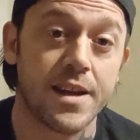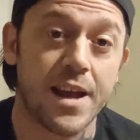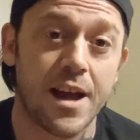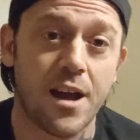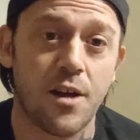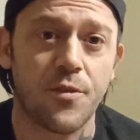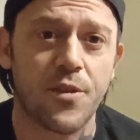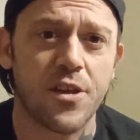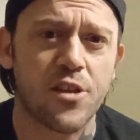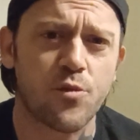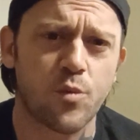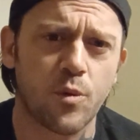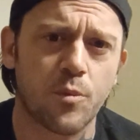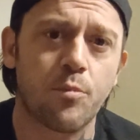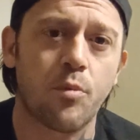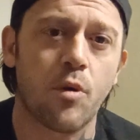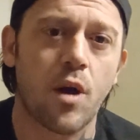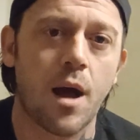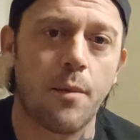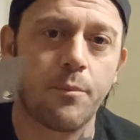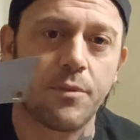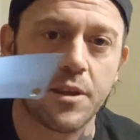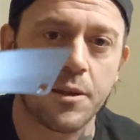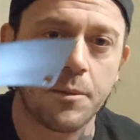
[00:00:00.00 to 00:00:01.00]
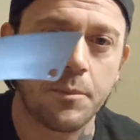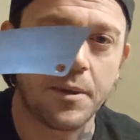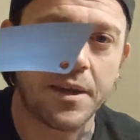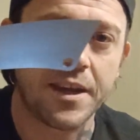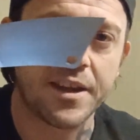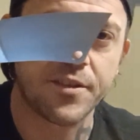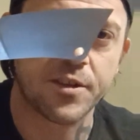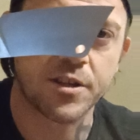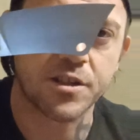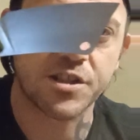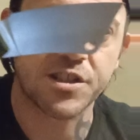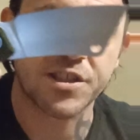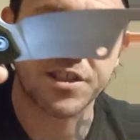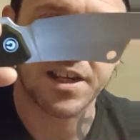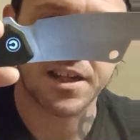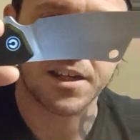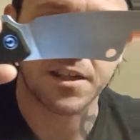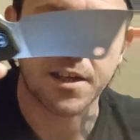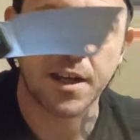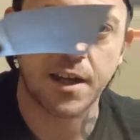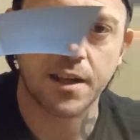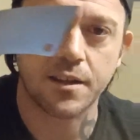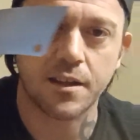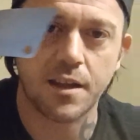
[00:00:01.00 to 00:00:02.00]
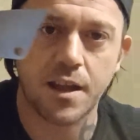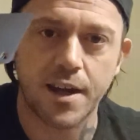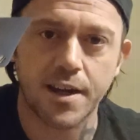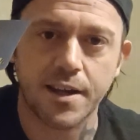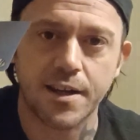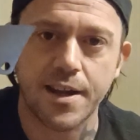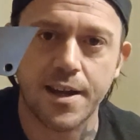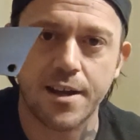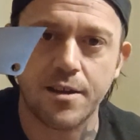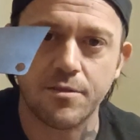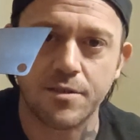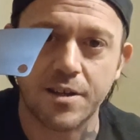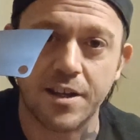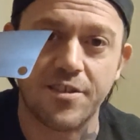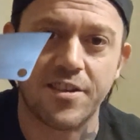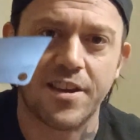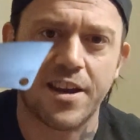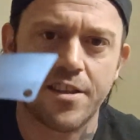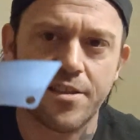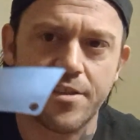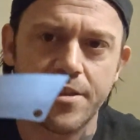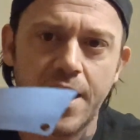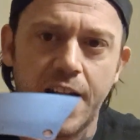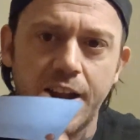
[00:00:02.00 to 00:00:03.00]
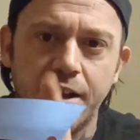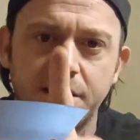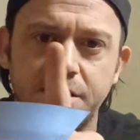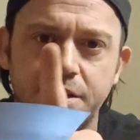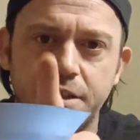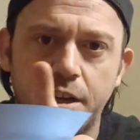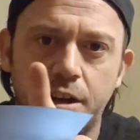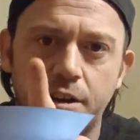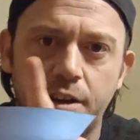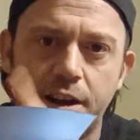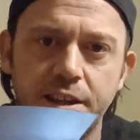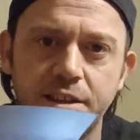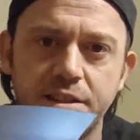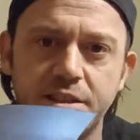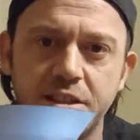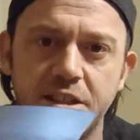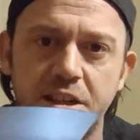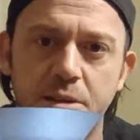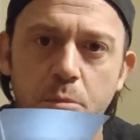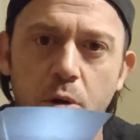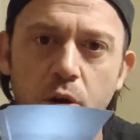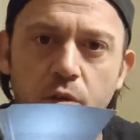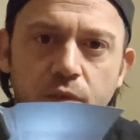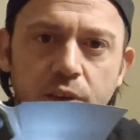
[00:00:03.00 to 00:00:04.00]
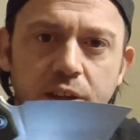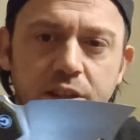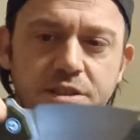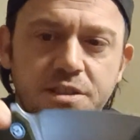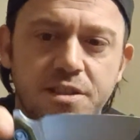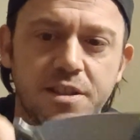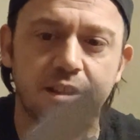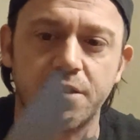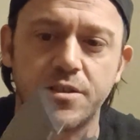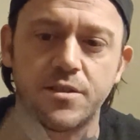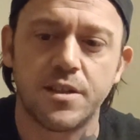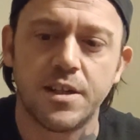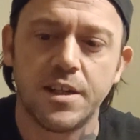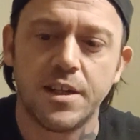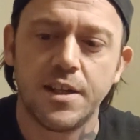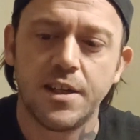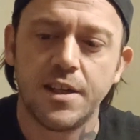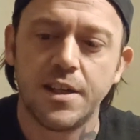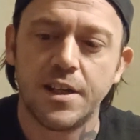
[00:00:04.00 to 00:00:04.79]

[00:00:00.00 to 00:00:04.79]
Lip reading: Now this would probably be in their Sencut line now because it has 9CR 18 MOV steel.